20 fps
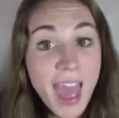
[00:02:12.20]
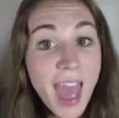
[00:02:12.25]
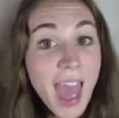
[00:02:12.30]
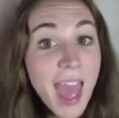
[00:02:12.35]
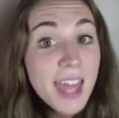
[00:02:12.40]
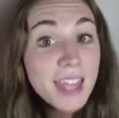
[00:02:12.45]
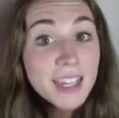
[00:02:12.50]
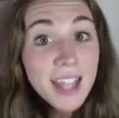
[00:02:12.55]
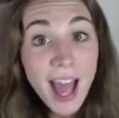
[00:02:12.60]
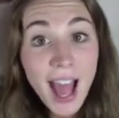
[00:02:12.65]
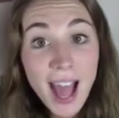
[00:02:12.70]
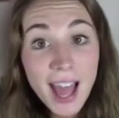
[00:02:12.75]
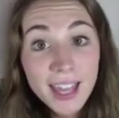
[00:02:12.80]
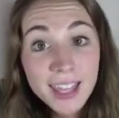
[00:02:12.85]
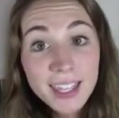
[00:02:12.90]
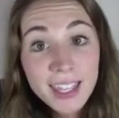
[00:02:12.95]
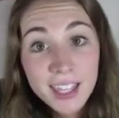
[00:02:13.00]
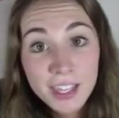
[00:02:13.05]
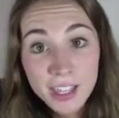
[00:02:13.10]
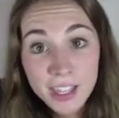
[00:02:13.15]
and I
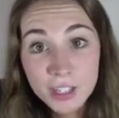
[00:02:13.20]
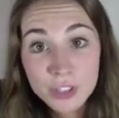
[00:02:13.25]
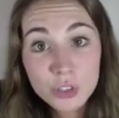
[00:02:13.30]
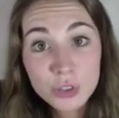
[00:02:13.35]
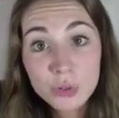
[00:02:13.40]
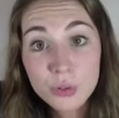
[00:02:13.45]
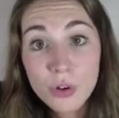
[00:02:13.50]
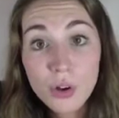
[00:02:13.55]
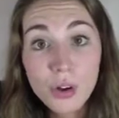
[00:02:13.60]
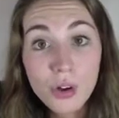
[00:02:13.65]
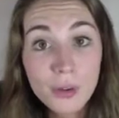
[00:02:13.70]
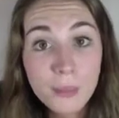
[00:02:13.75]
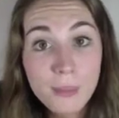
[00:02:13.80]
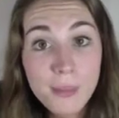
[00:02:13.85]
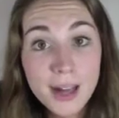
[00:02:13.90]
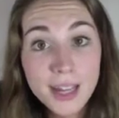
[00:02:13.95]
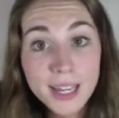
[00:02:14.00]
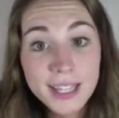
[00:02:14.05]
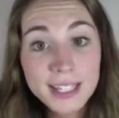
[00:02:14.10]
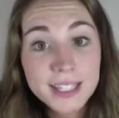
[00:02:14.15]
can control
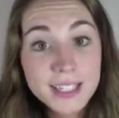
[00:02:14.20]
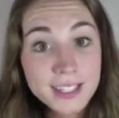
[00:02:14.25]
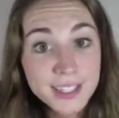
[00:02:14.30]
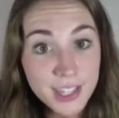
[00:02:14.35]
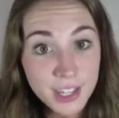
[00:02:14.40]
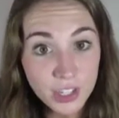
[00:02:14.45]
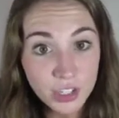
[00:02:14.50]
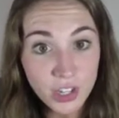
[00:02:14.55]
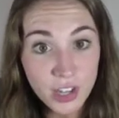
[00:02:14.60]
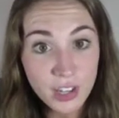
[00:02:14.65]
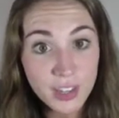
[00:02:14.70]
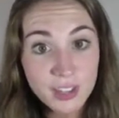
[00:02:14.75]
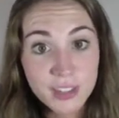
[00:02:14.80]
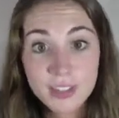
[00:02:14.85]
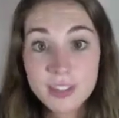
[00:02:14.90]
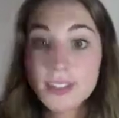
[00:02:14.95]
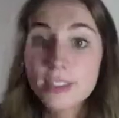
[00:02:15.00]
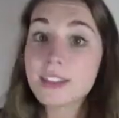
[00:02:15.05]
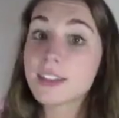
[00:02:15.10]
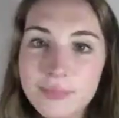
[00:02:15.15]
money
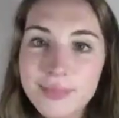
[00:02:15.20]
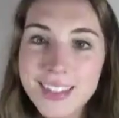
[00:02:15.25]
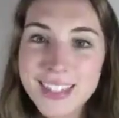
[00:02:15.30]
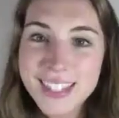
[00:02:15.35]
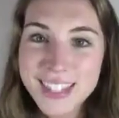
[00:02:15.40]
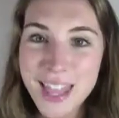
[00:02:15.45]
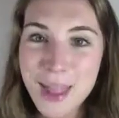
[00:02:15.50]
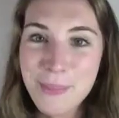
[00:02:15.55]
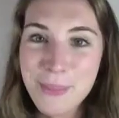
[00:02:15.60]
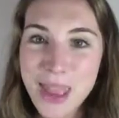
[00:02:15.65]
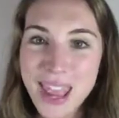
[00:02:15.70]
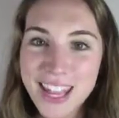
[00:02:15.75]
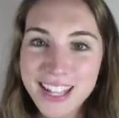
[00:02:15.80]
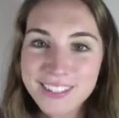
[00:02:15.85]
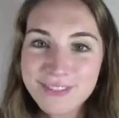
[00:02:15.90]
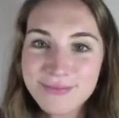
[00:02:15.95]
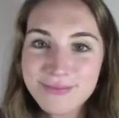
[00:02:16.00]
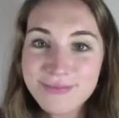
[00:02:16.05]
decisions. Step 8.